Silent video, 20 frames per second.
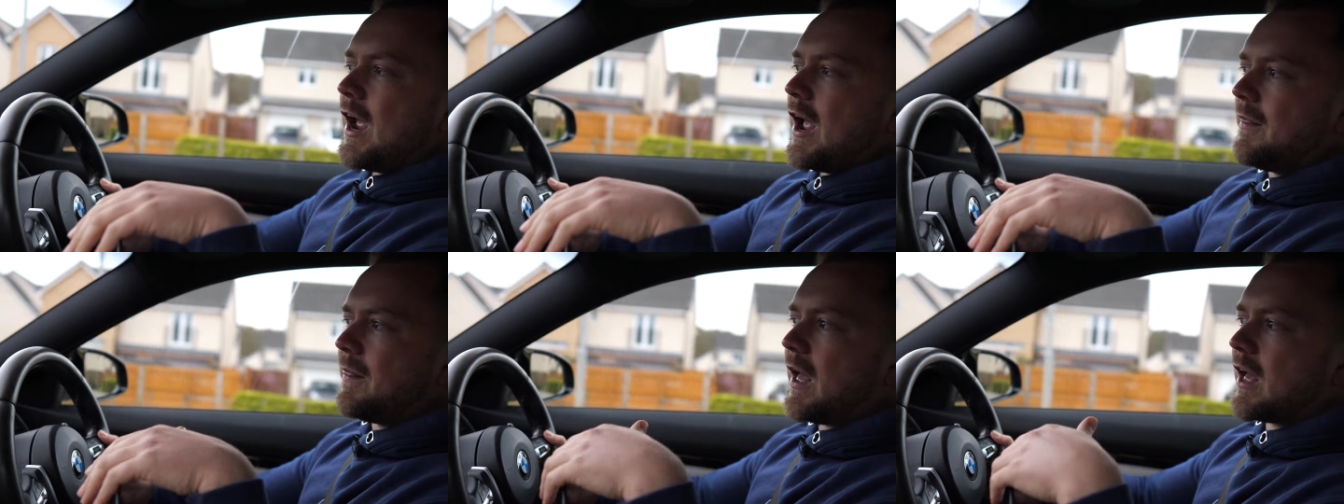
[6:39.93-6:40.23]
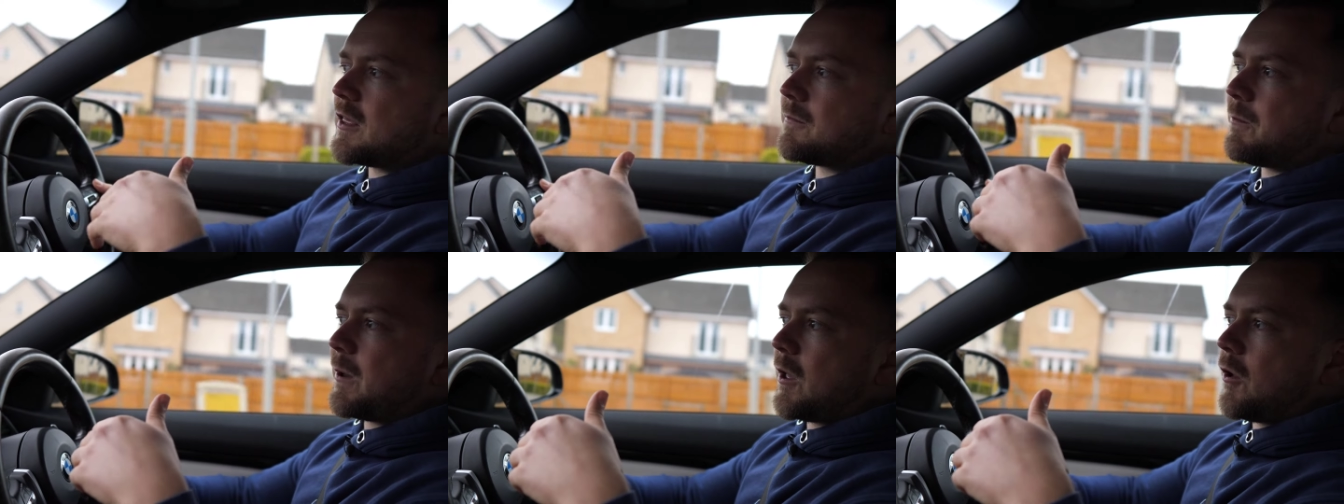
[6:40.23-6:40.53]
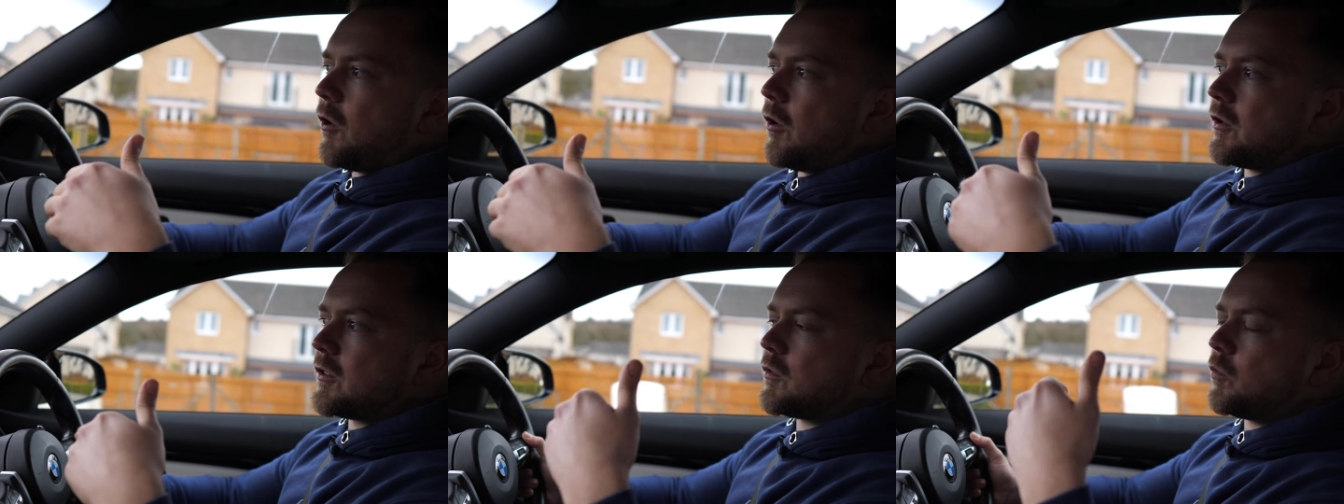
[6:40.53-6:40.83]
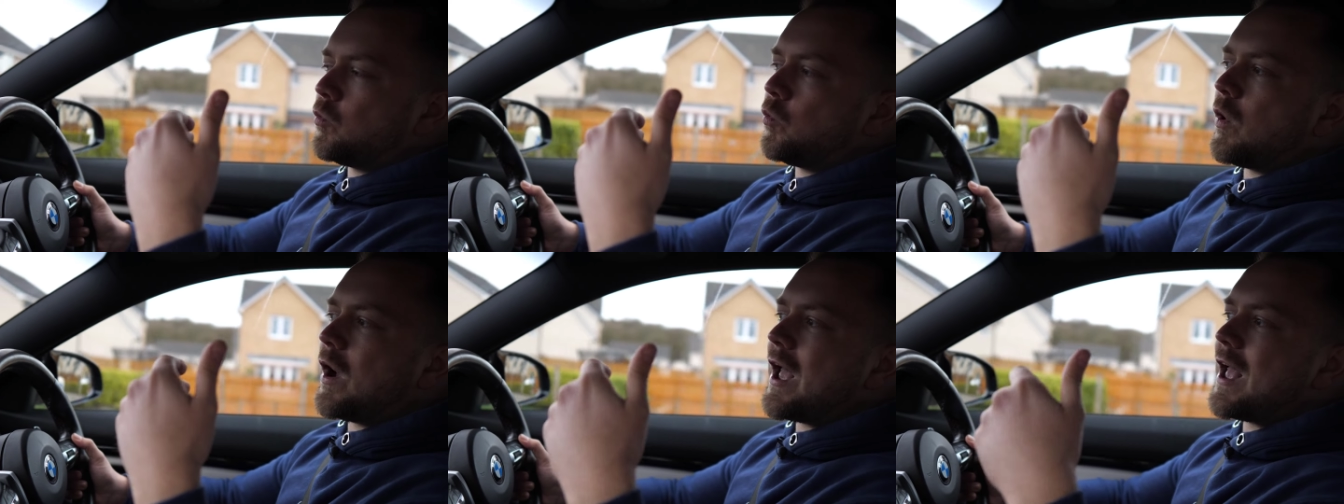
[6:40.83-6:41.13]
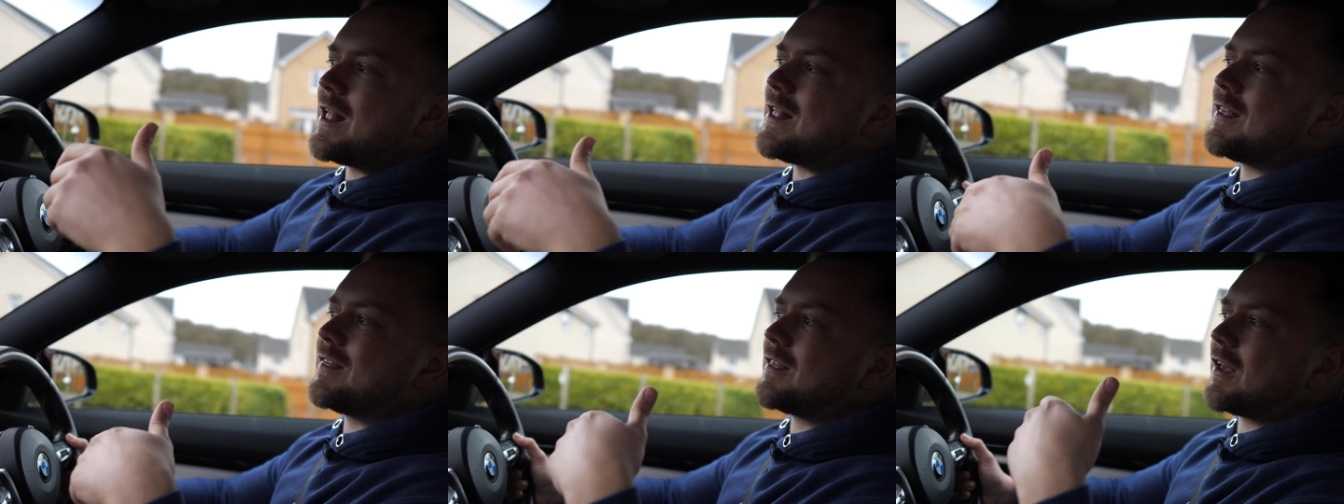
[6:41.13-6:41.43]
and that's because
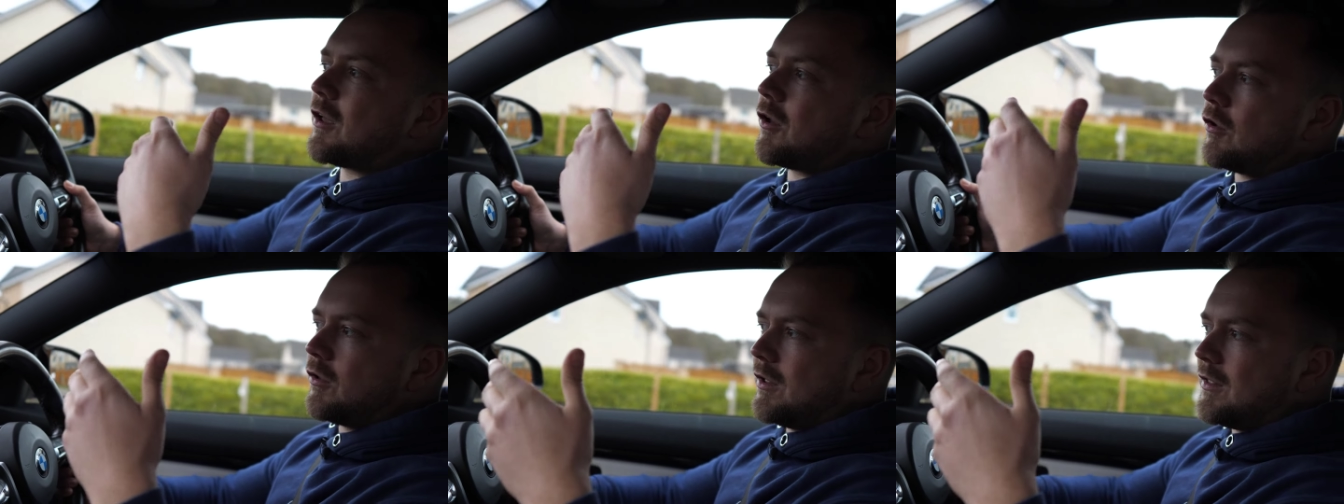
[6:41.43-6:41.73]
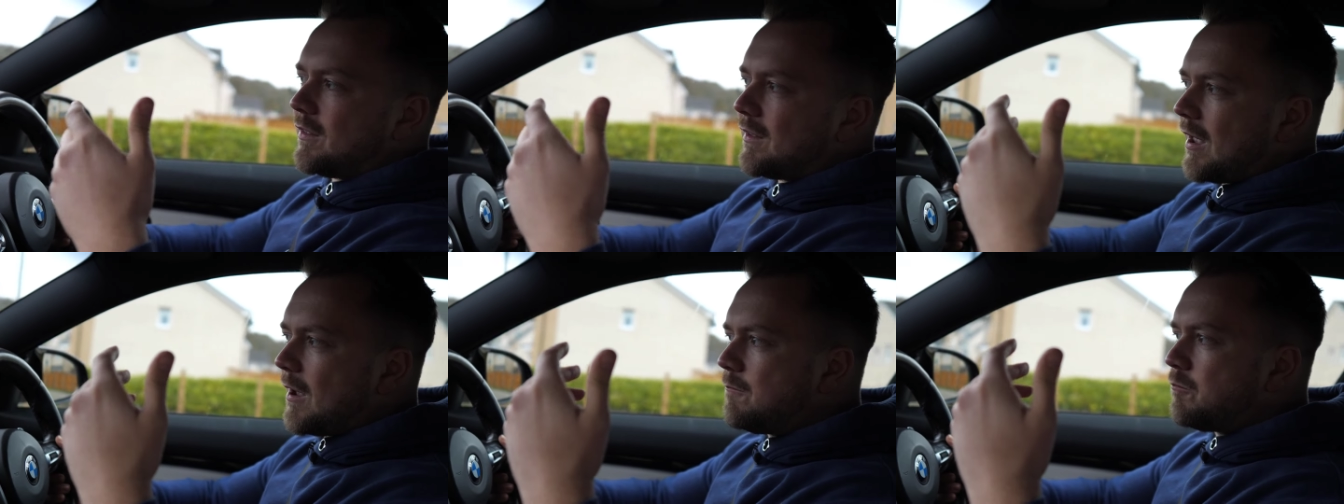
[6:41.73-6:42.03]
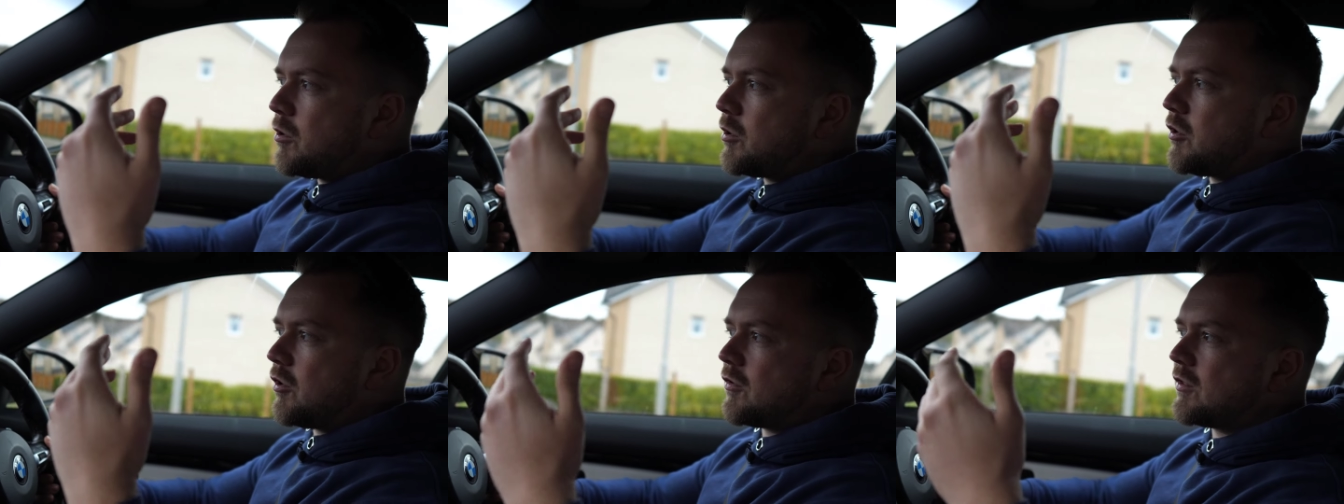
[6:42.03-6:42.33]
when the coolant temperature